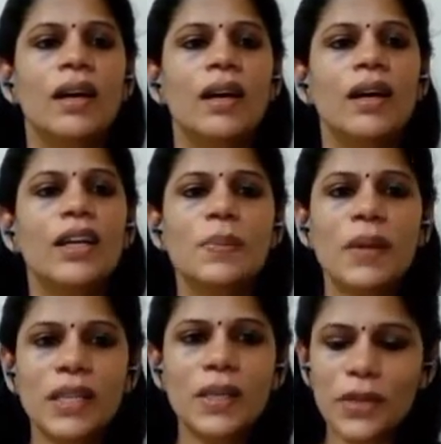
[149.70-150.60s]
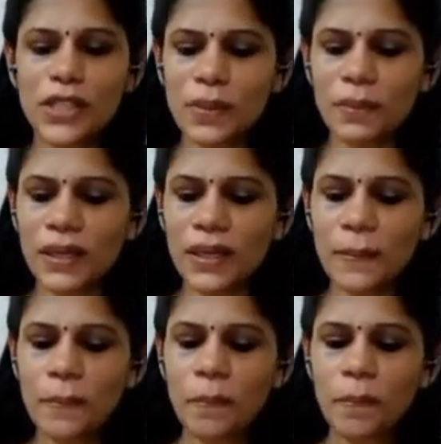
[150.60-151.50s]
Respected principal
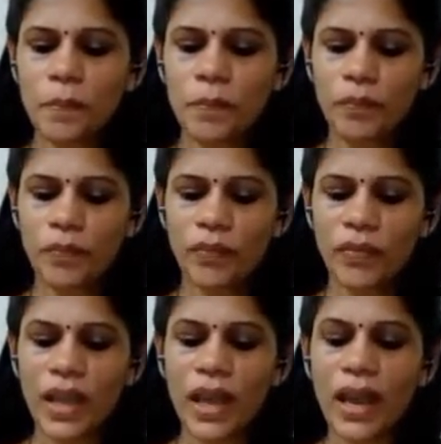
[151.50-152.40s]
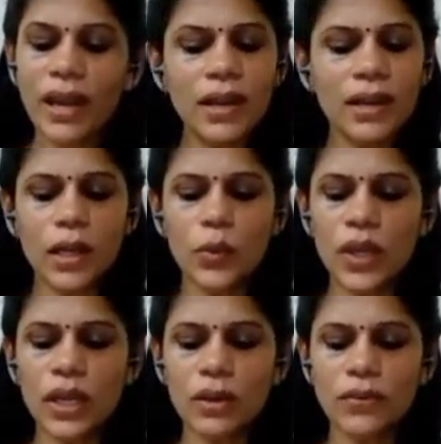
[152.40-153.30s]
and
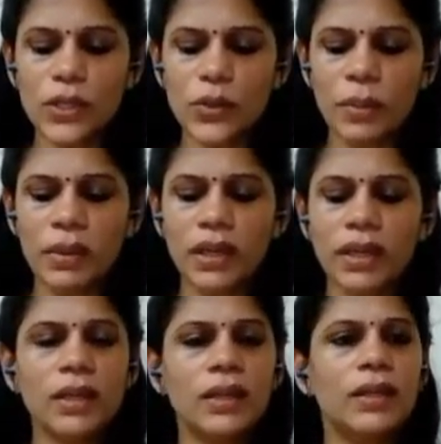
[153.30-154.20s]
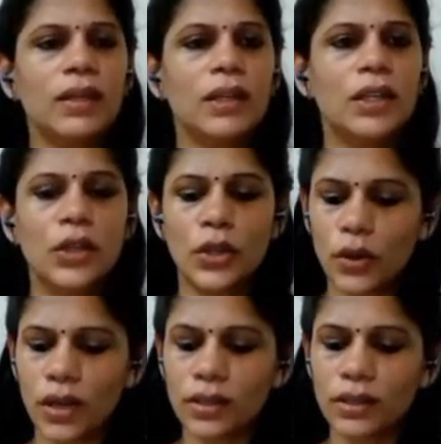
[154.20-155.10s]
convener of this webinar,
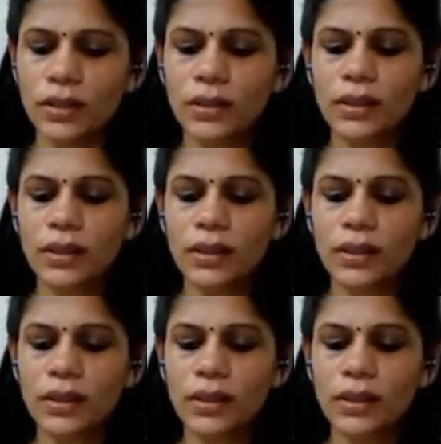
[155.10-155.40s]
Dr.